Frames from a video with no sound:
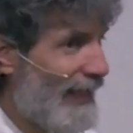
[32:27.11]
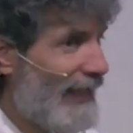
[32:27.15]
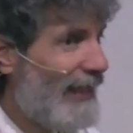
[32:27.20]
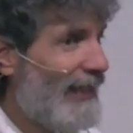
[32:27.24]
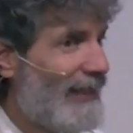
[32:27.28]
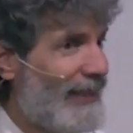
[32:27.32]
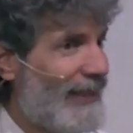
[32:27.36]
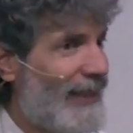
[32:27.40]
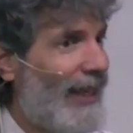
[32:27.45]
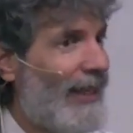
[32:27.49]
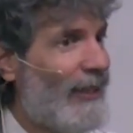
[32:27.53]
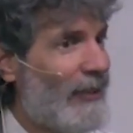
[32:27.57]
in
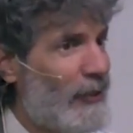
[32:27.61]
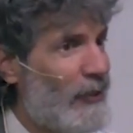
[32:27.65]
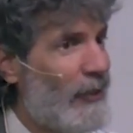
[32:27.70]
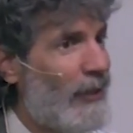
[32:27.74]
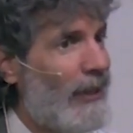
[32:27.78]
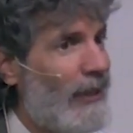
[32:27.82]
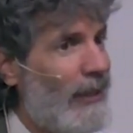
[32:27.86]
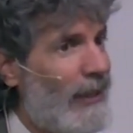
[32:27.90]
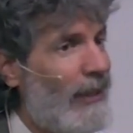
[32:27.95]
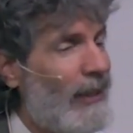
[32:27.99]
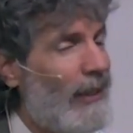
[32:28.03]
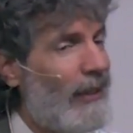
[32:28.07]
this
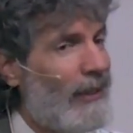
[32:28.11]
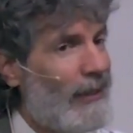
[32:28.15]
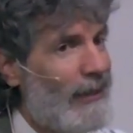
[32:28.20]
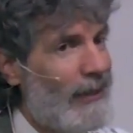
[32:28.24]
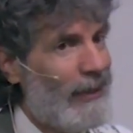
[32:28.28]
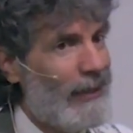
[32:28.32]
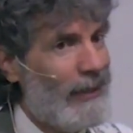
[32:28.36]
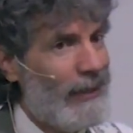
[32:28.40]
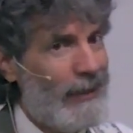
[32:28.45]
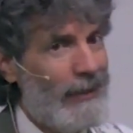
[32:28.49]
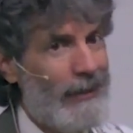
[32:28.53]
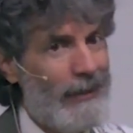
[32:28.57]
country,
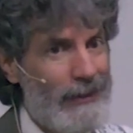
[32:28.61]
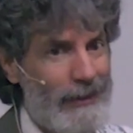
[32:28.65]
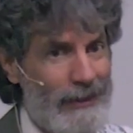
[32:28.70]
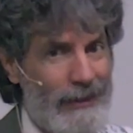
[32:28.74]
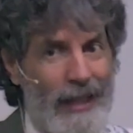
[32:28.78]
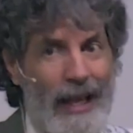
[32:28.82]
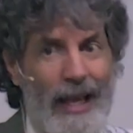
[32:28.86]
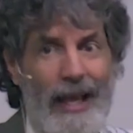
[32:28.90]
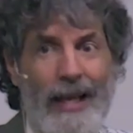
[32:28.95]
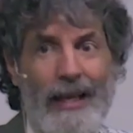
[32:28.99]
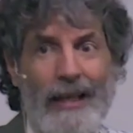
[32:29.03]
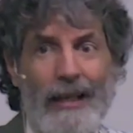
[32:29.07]
in this
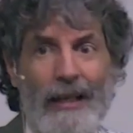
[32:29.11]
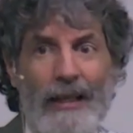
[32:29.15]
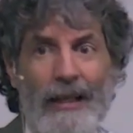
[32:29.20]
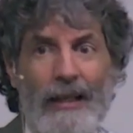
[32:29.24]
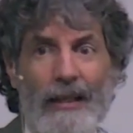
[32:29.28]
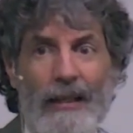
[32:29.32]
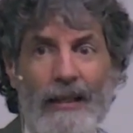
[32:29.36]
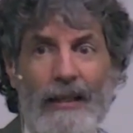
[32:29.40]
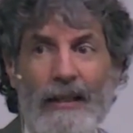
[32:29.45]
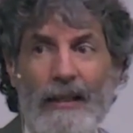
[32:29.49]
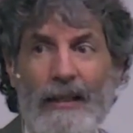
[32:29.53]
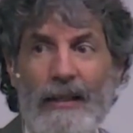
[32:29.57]
day,
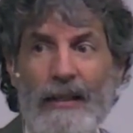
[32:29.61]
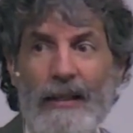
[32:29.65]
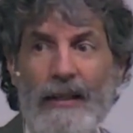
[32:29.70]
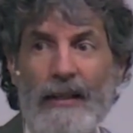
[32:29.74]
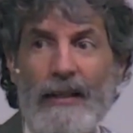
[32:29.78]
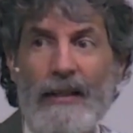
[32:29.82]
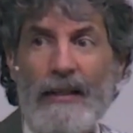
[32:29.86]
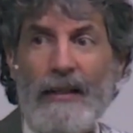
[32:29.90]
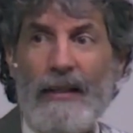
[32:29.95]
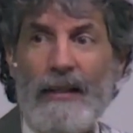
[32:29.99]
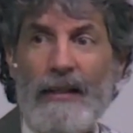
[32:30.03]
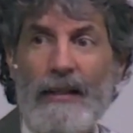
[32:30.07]

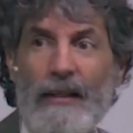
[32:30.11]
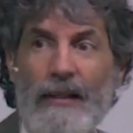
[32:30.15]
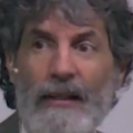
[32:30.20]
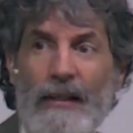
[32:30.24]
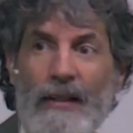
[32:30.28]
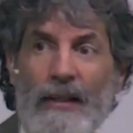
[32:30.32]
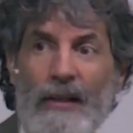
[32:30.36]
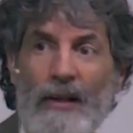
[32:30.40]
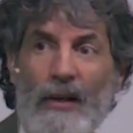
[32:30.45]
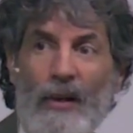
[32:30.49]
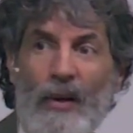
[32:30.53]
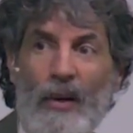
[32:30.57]

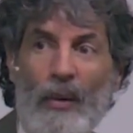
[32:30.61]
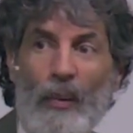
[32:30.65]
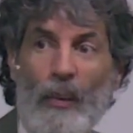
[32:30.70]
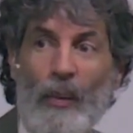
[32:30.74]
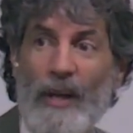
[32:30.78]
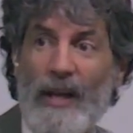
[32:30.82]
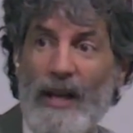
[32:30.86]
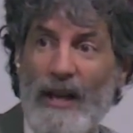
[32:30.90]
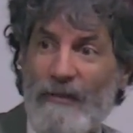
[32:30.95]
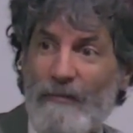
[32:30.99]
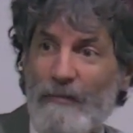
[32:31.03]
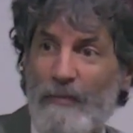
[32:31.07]

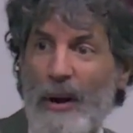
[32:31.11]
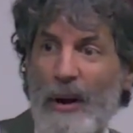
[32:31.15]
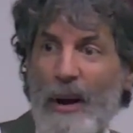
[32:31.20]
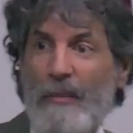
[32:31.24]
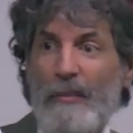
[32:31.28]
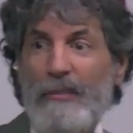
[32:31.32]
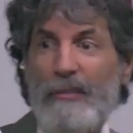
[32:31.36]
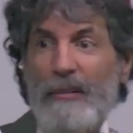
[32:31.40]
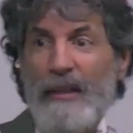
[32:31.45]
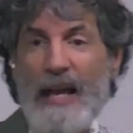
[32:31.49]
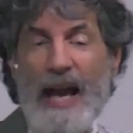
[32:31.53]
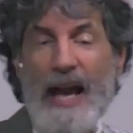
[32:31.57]
we have
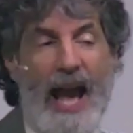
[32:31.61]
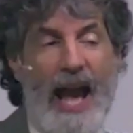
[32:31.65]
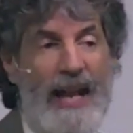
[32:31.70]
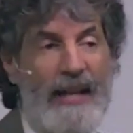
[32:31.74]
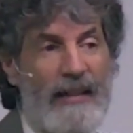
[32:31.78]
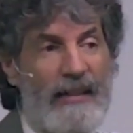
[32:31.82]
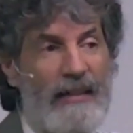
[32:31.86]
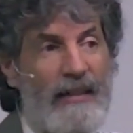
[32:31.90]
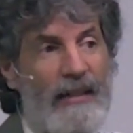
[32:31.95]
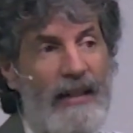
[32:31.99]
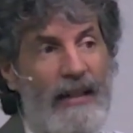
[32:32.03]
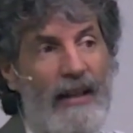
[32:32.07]
probably had
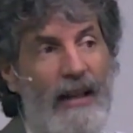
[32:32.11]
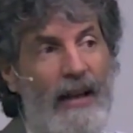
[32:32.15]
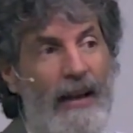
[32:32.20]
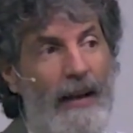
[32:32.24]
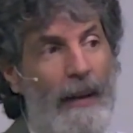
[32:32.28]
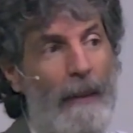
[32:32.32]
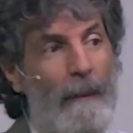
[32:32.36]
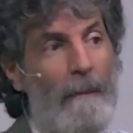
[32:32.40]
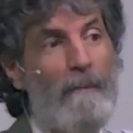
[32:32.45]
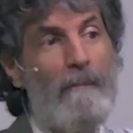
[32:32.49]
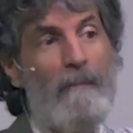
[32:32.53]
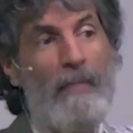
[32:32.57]
it
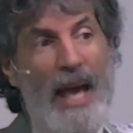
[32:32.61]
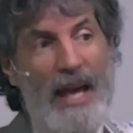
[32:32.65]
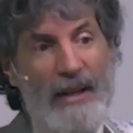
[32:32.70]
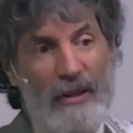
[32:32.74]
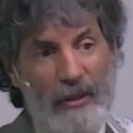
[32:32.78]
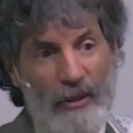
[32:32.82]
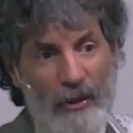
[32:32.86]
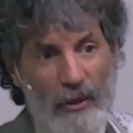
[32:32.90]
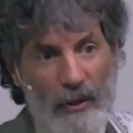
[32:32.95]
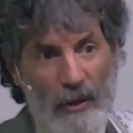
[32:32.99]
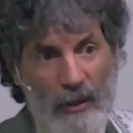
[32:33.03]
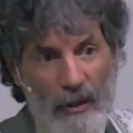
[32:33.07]

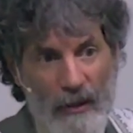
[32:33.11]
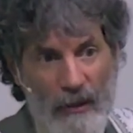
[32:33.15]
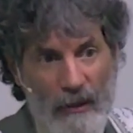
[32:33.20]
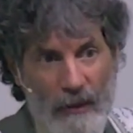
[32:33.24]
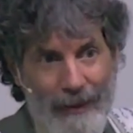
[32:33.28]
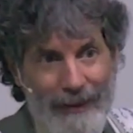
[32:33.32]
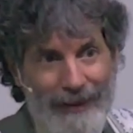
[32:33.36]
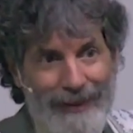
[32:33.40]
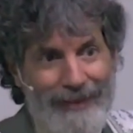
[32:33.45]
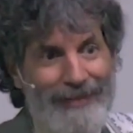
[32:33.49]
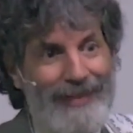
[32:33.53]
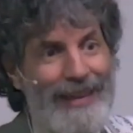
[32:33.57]
better
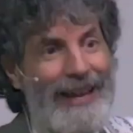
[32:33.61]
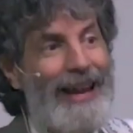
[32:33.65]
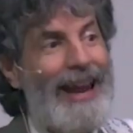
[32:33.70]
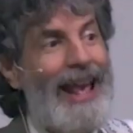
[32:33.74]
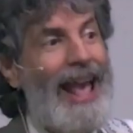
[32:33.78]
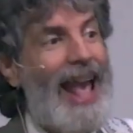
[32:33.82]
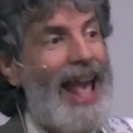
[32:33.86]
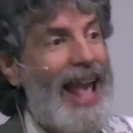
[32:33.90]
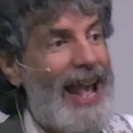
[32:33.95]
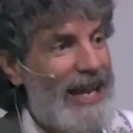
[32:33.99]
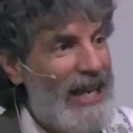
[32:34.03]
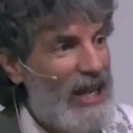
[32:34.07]

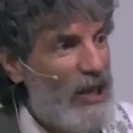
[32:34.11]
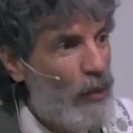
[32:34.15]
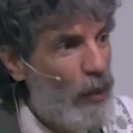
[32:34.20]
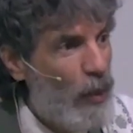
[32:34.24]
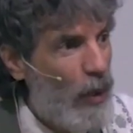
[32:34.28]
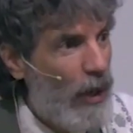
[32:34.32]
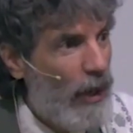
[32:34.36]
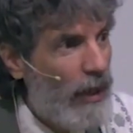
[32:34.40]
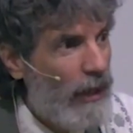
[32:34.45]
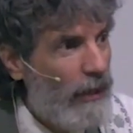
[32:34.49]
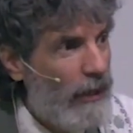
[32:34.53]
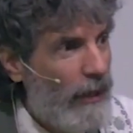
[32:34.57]
than
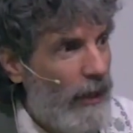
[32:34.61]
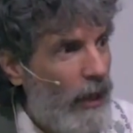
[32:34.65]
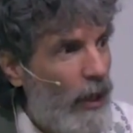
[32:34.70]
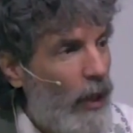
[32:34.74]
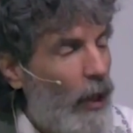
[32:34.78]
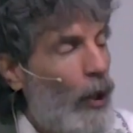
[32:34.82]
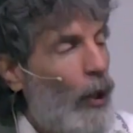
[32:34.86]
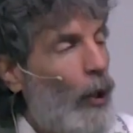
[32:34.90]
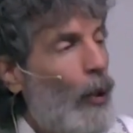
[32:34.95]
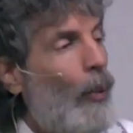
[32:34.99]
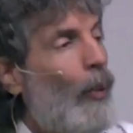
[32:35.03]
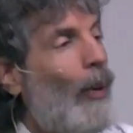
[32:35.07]
anyone
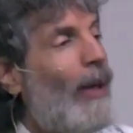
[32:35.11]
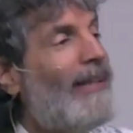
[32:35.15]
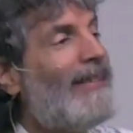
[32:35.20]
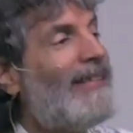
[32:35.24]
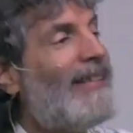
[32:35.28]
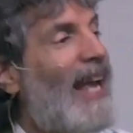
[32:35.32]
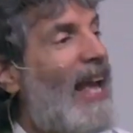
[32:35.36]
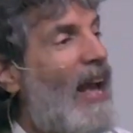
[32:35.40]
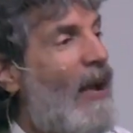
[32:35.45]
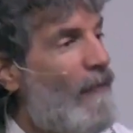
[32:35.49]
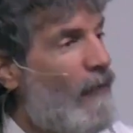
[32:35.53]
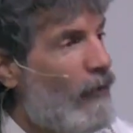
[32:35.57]
who
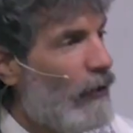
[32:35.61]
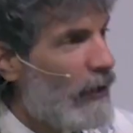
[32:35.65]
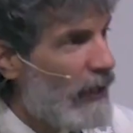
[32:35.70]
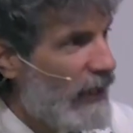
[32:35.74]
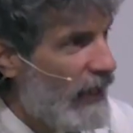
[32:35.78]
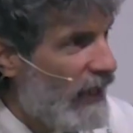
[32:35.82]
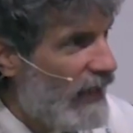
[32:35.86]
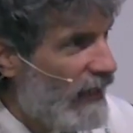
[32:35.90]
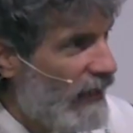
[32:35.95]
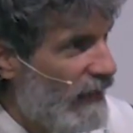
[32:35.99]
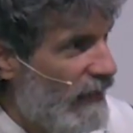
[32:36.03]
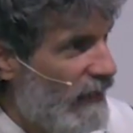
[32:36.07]
has ever
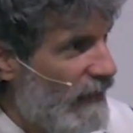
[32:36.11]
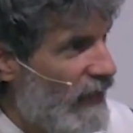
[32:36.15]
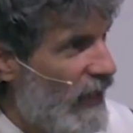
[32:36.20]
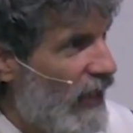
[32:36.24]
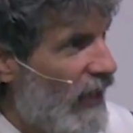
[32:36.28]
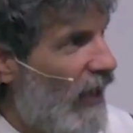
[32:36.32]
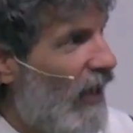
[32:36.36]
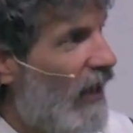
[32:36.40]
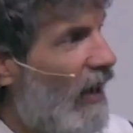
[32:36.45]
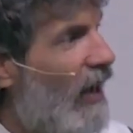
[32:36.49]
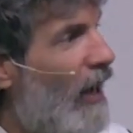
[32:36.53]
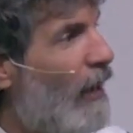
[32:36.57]
lived
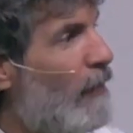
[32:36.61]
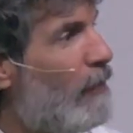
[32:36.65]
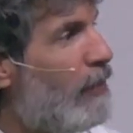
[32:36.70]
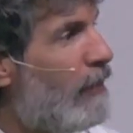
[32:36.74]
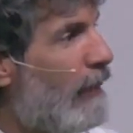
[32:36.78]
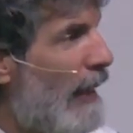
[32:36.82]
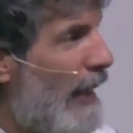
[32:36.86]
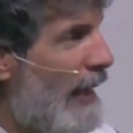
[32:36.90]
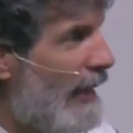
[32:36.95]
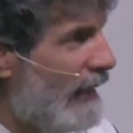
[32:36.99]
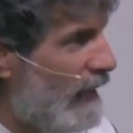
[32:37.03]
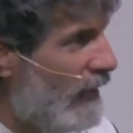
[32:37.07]
on
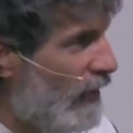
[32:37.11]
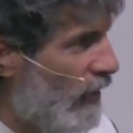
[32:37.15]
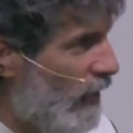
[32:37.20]
planet